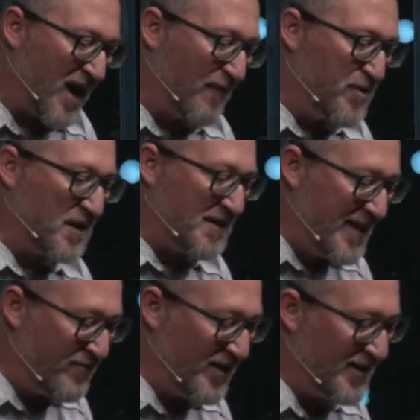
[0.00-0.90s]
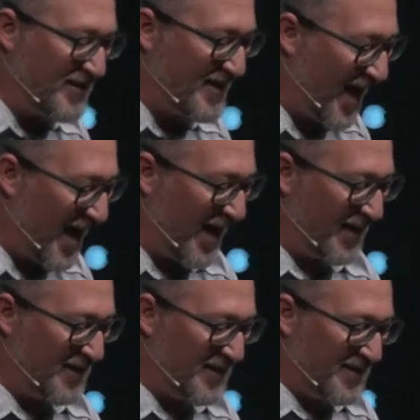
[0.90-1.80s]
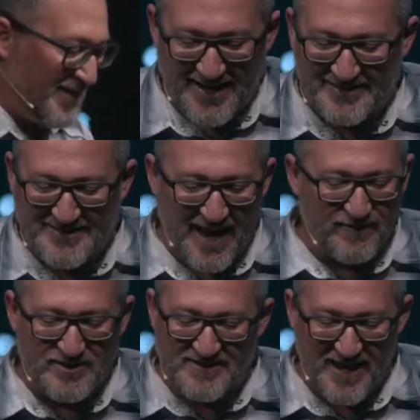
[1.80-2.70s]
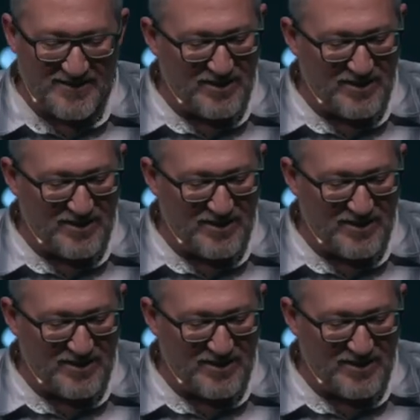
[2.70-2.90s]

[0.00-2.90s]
of the living God. And David said,